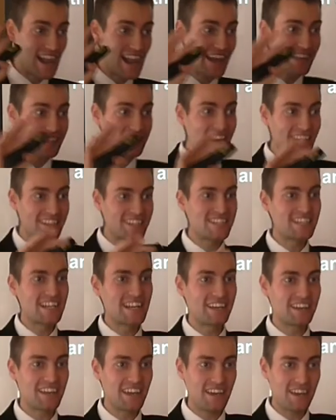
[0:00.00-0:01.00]
Let
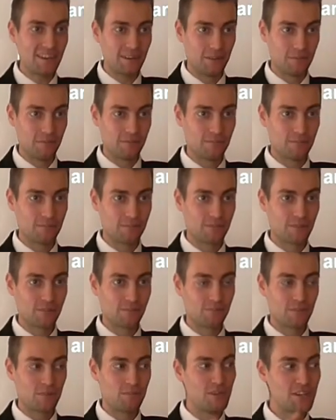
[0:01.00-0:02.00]
that sink in
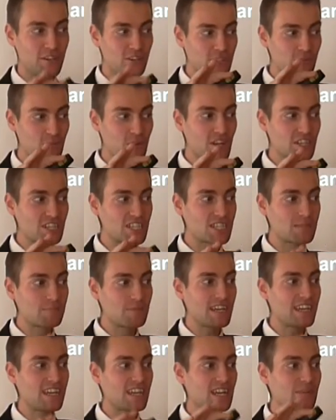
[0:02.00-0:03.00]
because we are
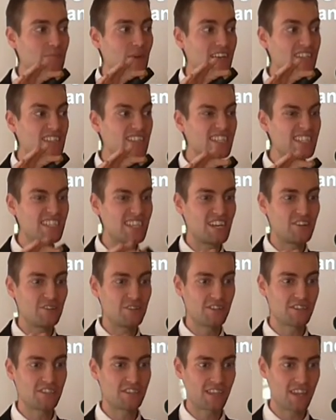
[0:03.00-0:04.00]
speaking about
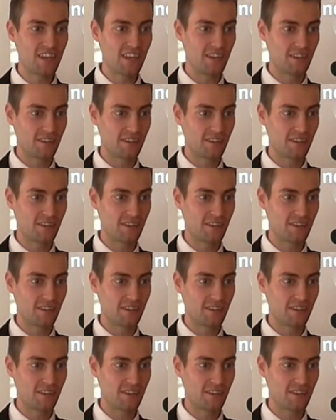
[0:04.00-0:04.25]
serious